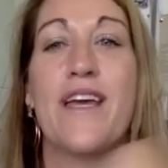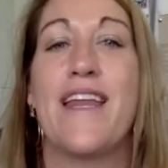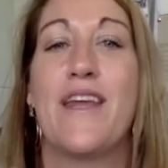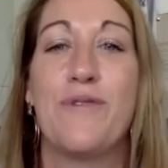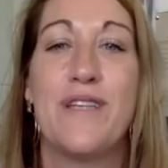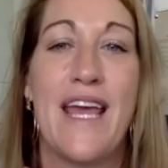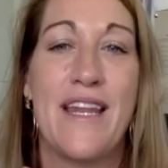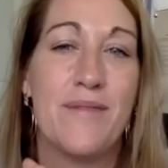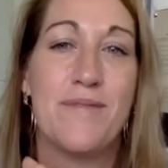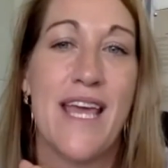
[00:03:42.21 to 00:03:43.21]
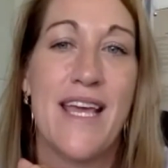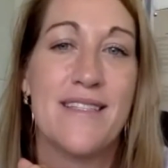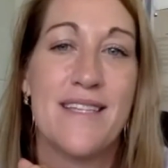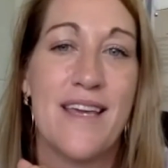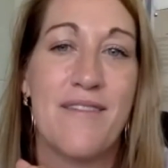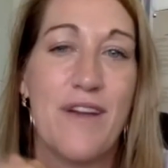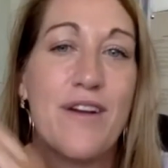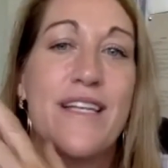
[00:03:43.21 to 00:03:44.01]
and it would end up tasting very